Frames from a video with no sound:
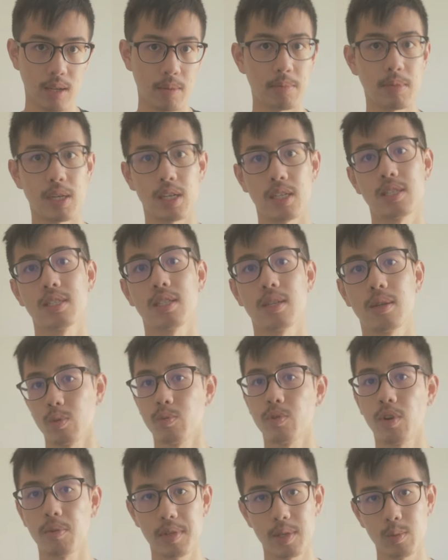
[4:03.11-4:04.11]
but you
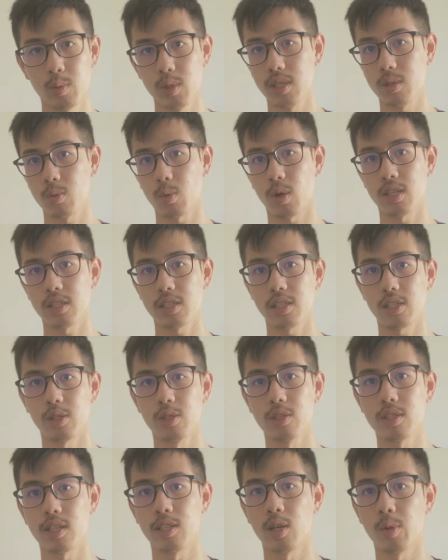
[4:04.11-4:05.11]
probably wouldn't want to
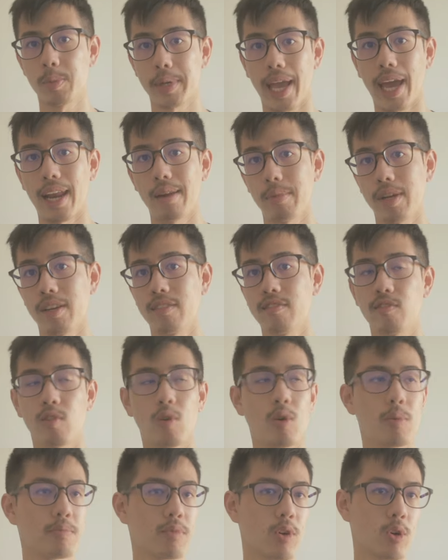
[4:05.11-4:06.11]
use Adobe Animate
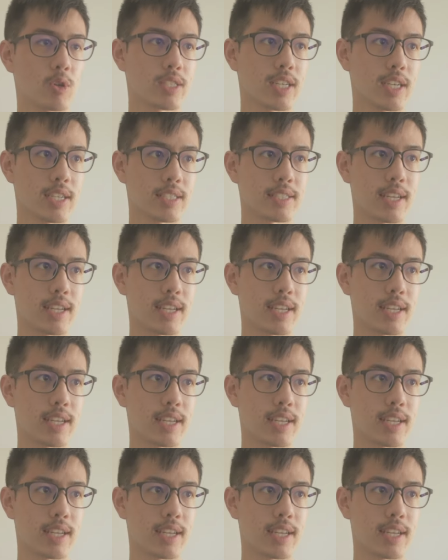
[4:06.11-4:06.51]
for projects